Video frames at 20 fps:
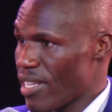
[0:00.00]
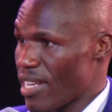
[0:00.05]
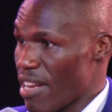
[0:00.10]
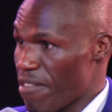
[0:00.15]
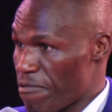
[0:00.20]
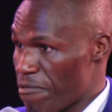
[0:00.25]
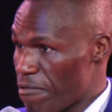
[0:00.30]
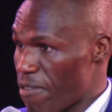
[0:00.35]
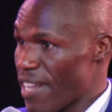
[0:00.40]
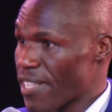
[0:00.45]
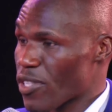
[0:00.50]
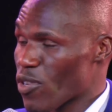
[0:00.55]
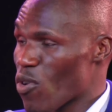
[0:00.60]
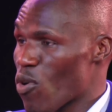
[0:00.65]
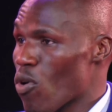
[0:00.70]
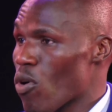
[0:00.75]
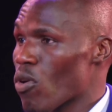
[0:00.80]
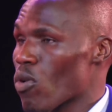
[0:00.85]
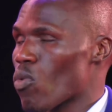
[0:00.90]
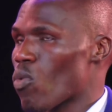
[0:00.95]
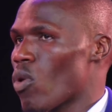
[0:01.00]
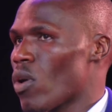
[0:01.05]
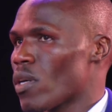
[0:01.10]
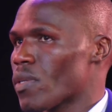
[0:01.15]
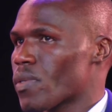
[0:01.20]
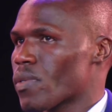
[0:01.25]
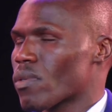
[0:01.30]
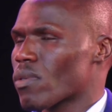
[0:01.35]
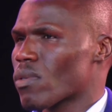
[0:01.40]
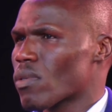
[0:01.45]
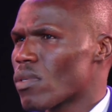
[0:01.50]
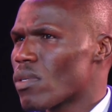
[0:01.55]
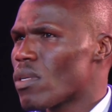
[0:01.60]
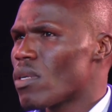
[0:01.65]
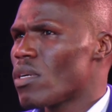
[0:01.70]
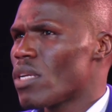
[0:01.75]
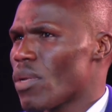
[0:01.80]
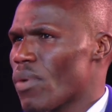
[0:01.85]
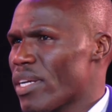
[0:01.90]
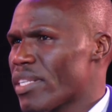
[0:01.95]
The first hall was,
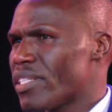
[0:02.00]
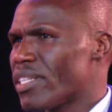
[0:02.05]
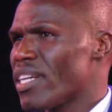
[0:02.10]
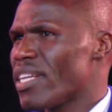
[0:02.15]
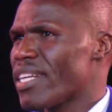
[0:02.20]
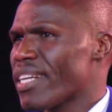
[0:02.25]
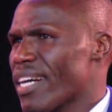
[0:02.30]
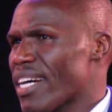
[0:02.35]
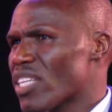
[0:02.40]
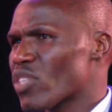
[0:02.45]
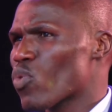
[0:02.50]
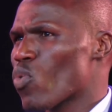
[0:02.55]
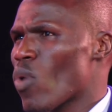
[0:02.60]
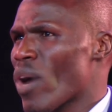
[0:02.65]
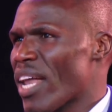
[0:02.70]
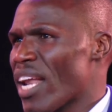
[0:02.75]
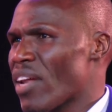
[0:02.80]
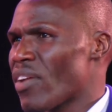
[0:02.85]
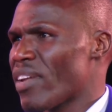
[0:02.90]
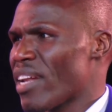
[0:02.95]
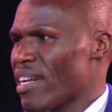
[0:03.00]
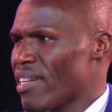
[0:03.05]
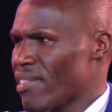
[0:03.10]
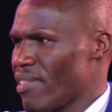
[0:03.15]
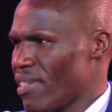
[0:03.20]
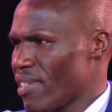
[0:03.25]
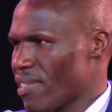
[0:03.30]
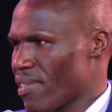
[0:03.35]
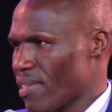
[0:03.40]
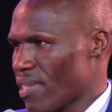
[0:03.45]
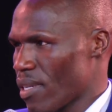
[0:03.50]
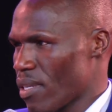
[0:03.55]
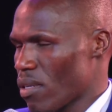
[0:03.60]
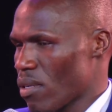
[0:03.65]
they were charging us 160.